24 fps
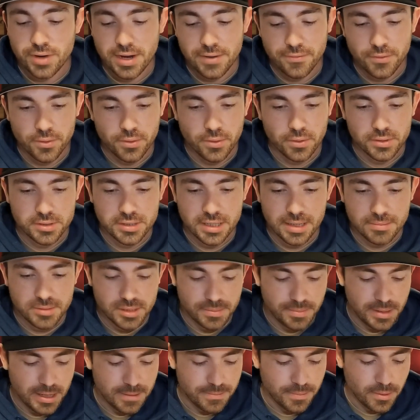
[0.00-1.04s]
for those types of
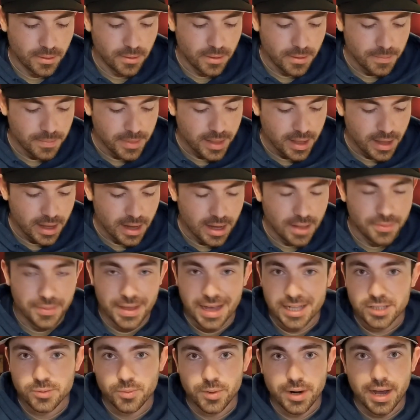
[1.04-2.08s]
people.
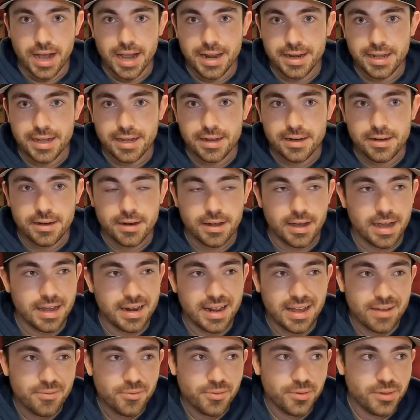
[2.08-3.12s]
That's what I did. I
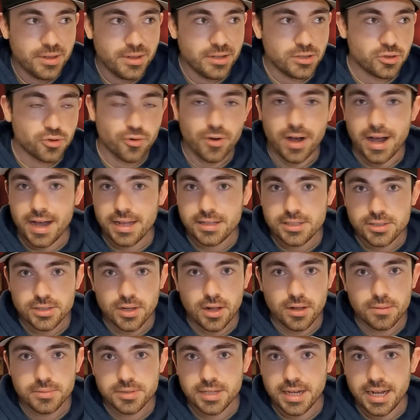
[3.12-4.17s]
haven't really tried slalom
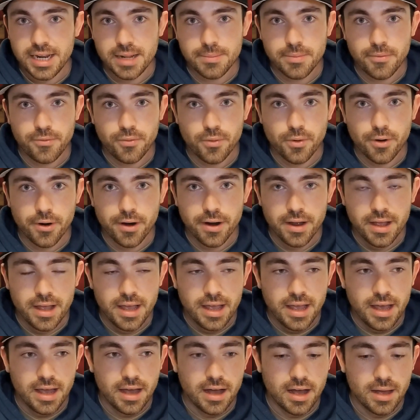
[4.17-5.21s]
skating before.
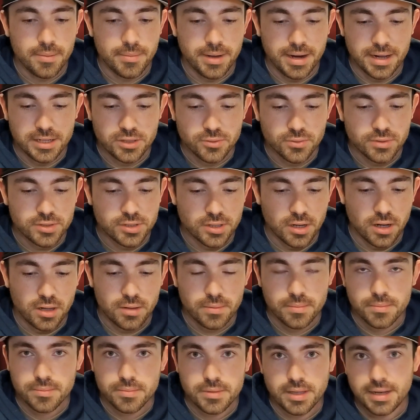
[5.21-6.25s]
And as a
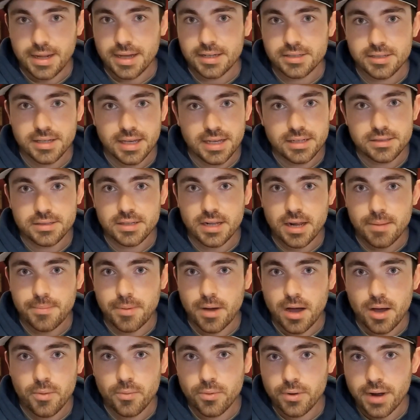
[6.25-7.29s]
result, the next skates that I bought
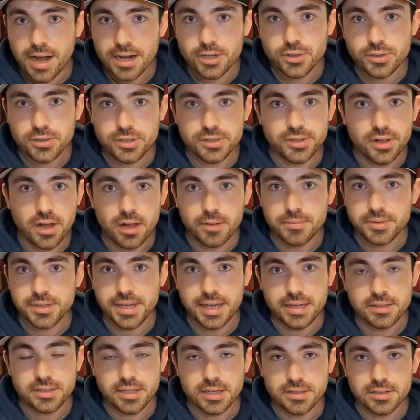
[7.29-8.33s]
were actually slalom skates
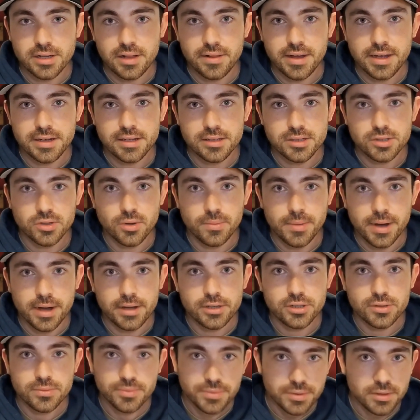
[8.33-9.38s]
because I liked it so much,
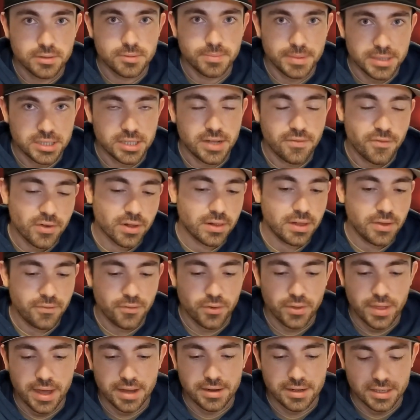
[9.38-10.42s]
specifically for
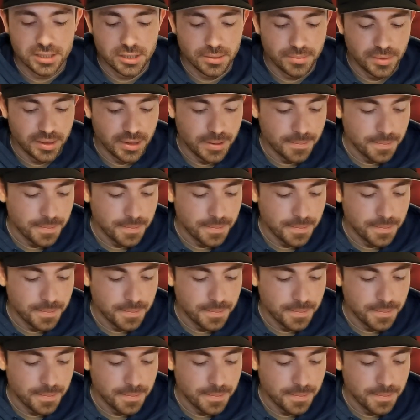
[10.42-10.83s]
that discipline.